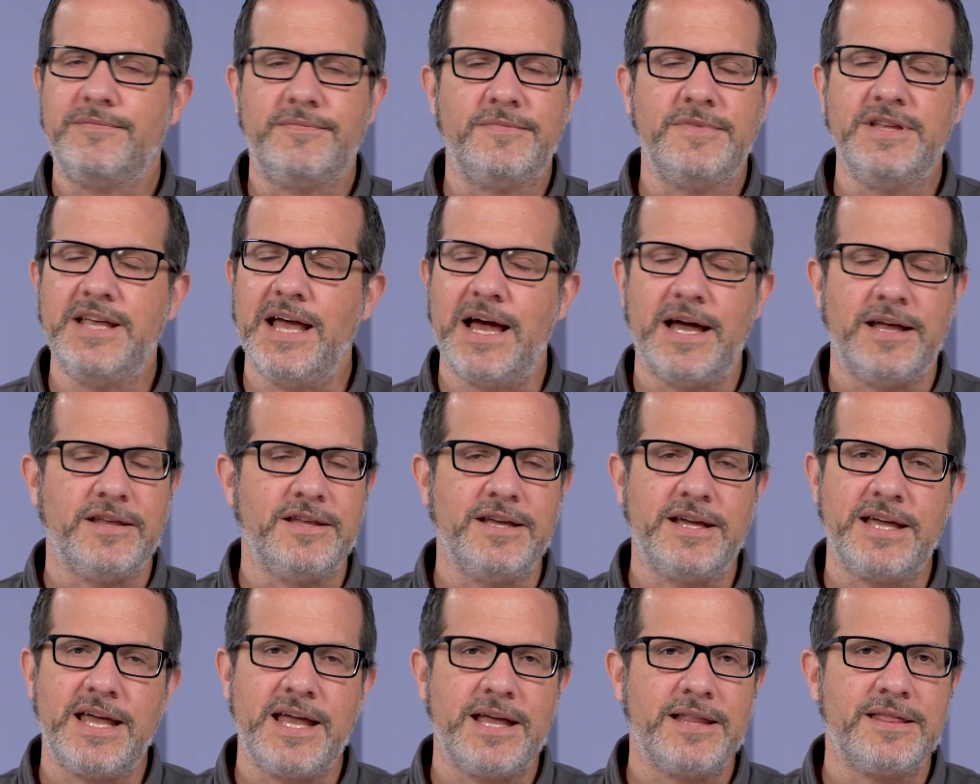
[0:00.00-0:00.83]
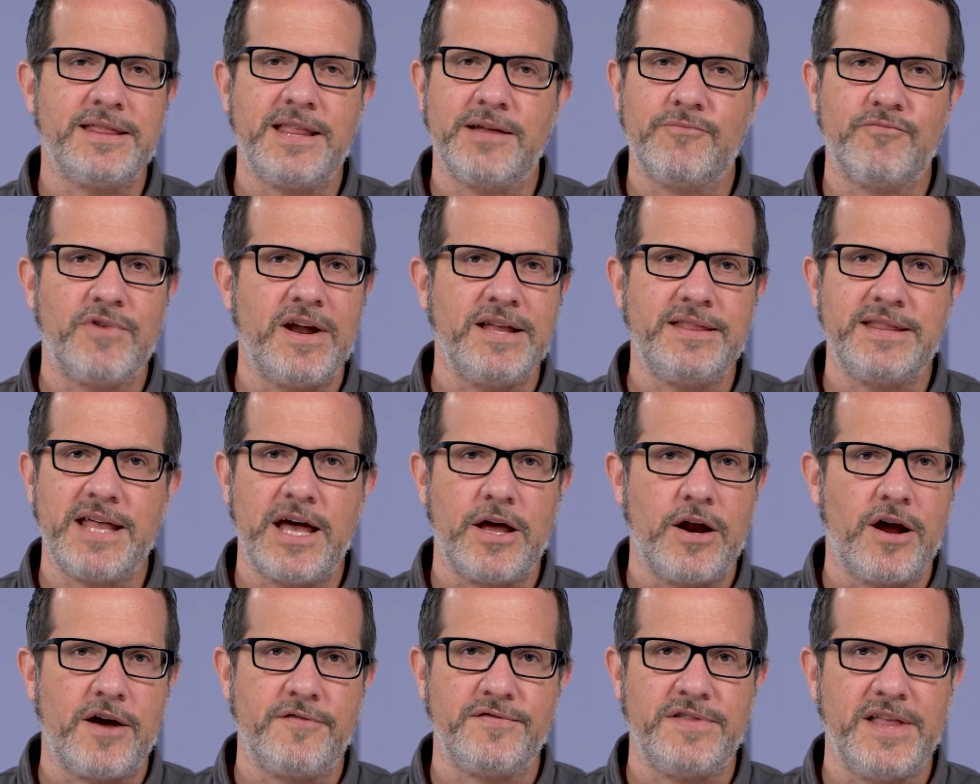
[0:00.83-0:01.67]
yeah, you can't th- write
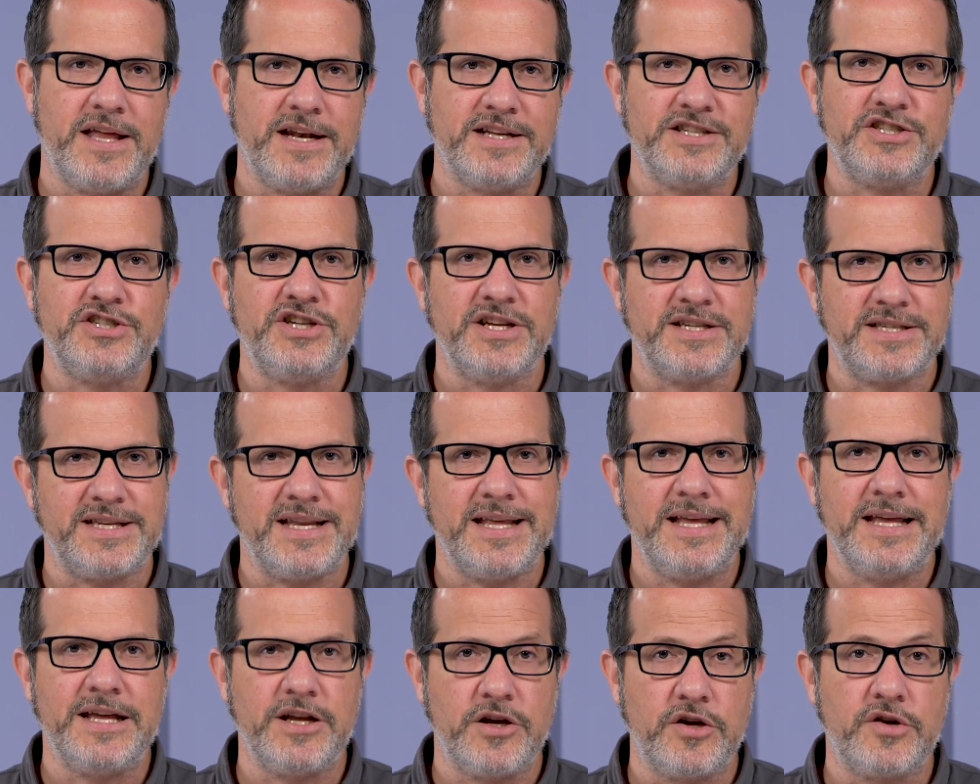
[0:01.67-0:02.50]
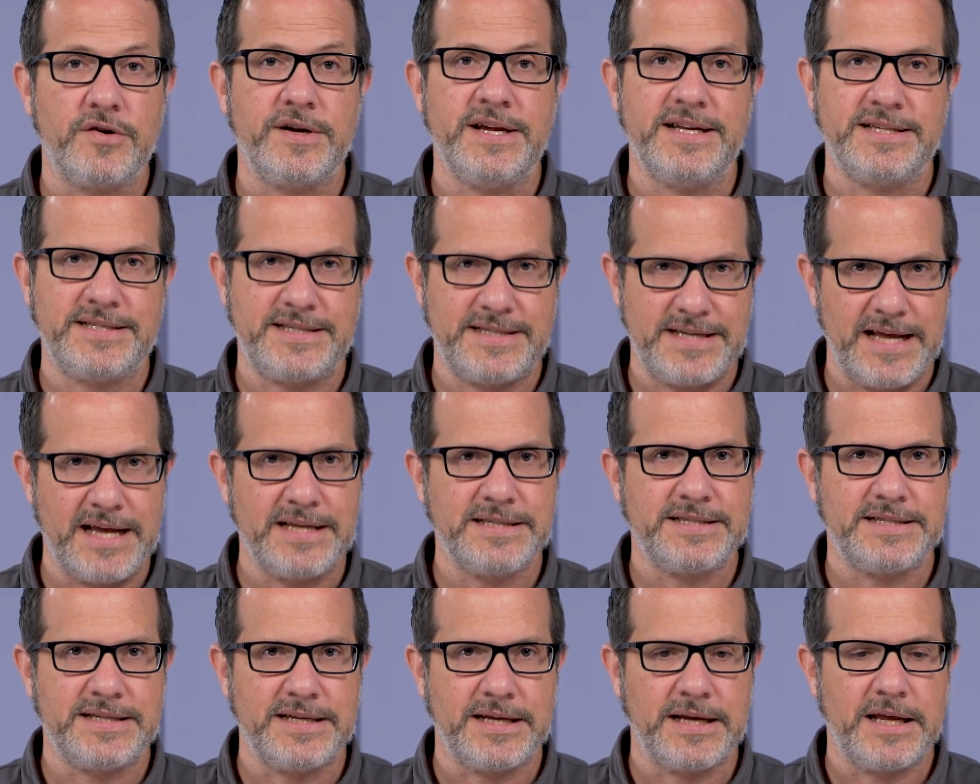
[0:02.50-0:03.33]
that off then as just increased
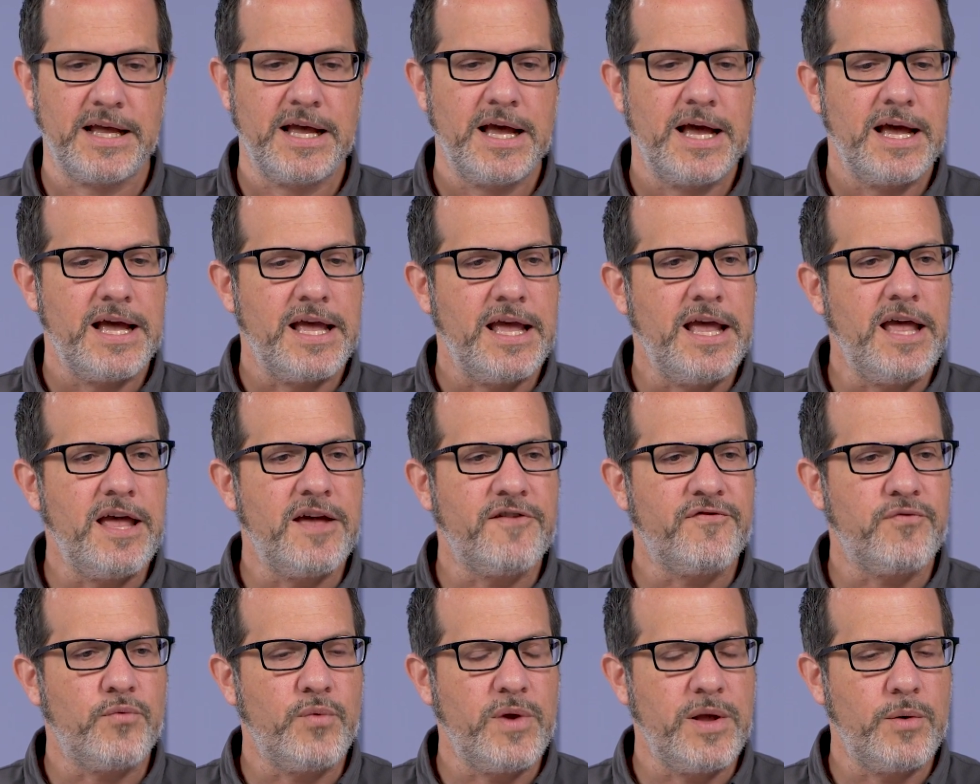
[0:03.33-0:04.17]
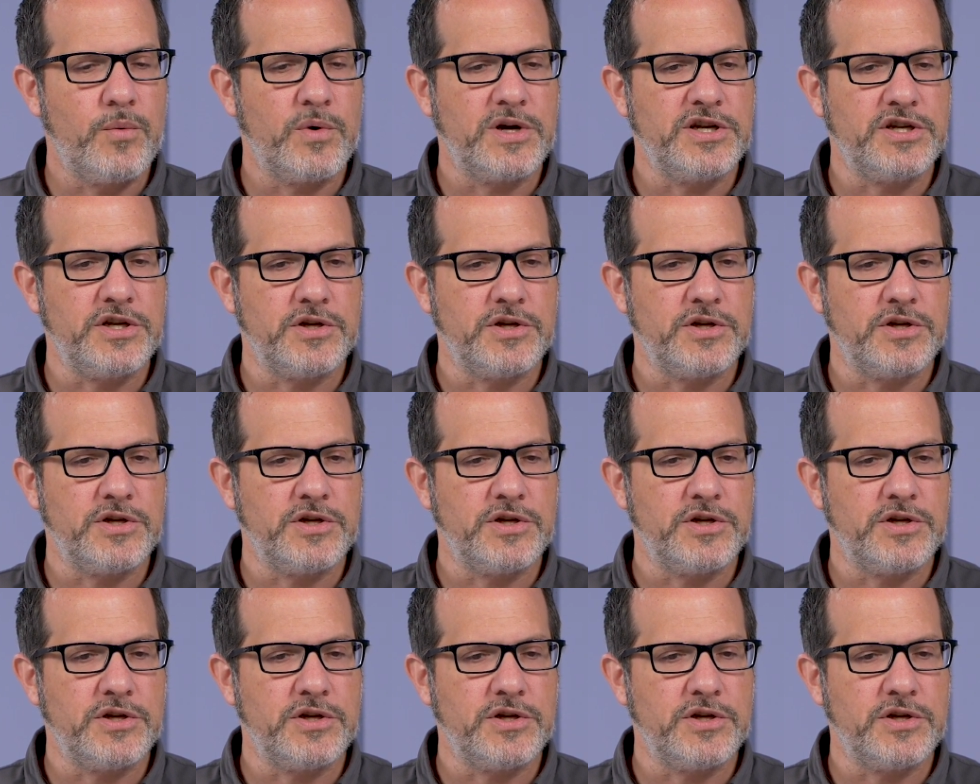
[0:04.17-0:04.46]
testing. If we were